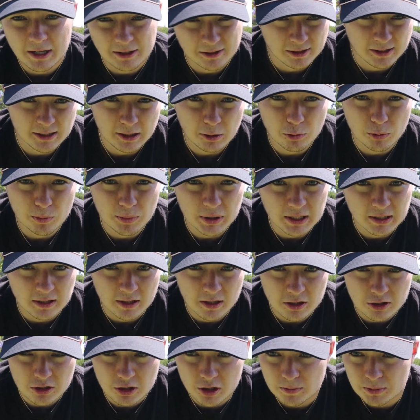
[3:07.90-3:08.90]
out. A link will be in the
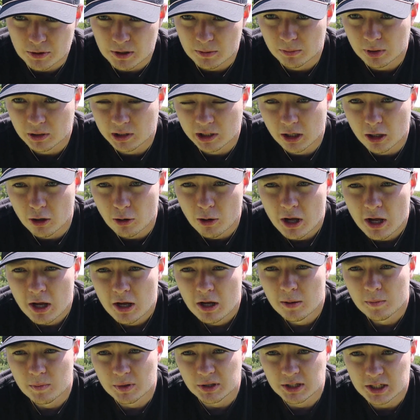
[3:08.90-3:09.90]
description below.
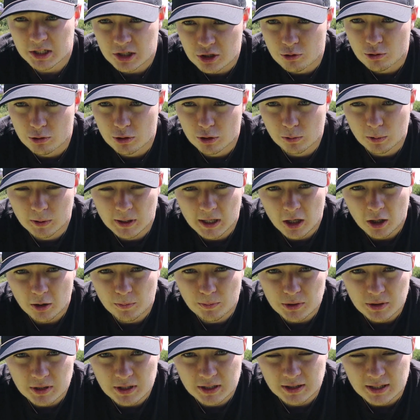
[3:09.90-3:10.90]
But this drill will
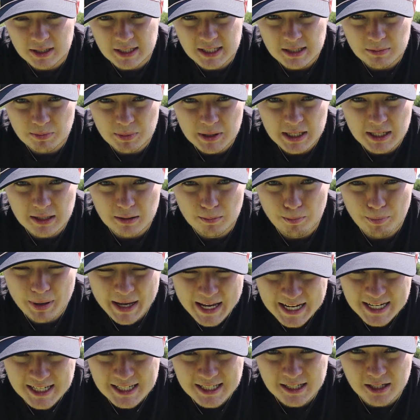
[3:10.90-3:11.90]
help you get the speed and
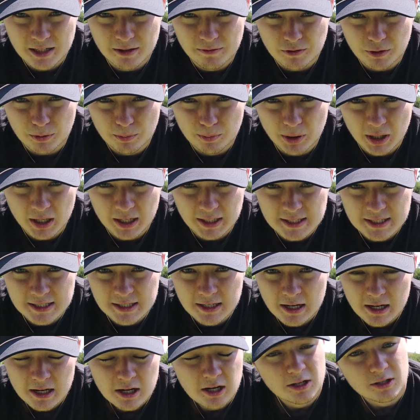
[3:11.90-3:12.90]
pacing of your
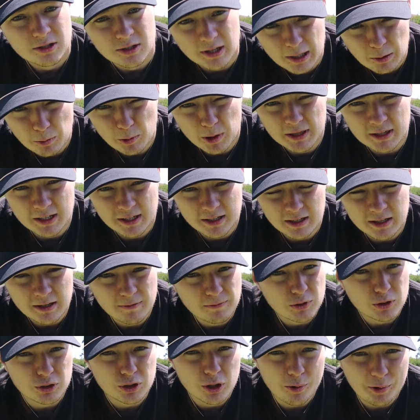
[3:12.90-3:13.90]
putts, so that way that
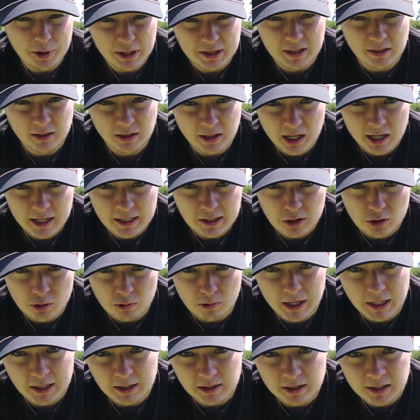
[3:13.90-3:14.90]
if you don't get the line
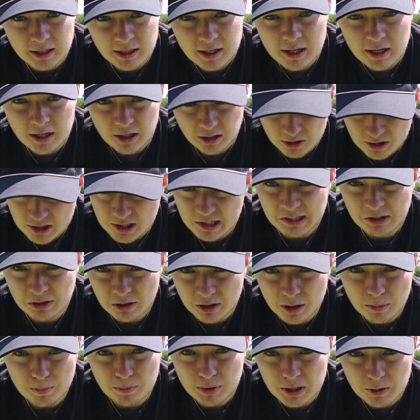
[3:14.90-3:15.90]
correctly, you're still
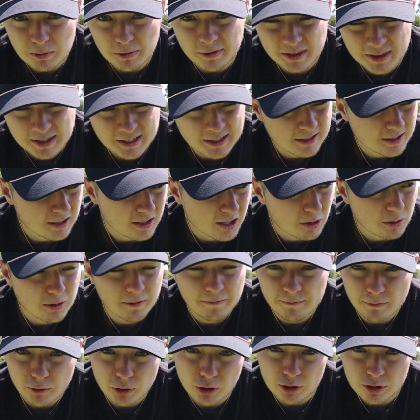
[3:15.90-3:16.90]
going to be within, you know, a
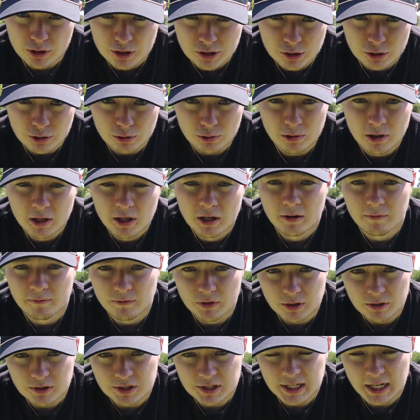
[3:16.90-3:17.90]
foot or 2
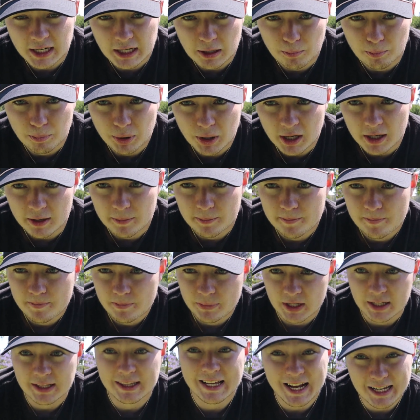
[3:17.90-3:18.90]
for your second putt.
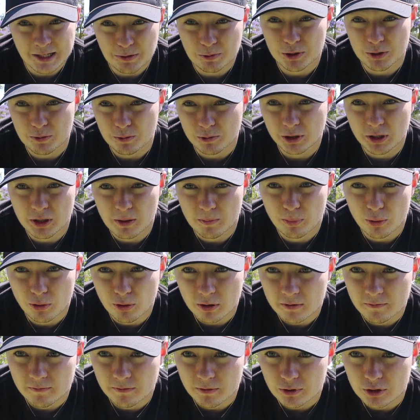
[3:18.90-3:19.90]
And that's what's really
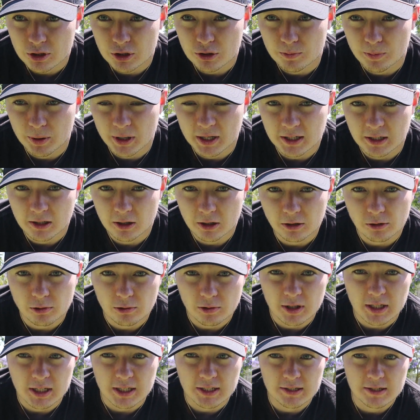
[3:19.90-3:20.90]
important for 2-putting on
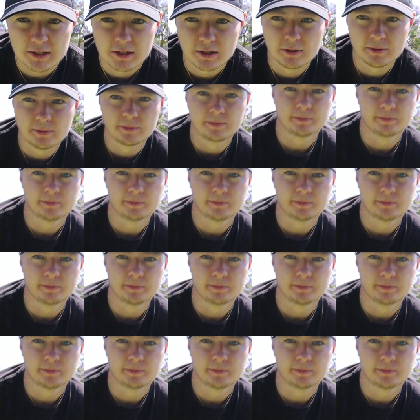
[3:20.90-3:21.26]
greens.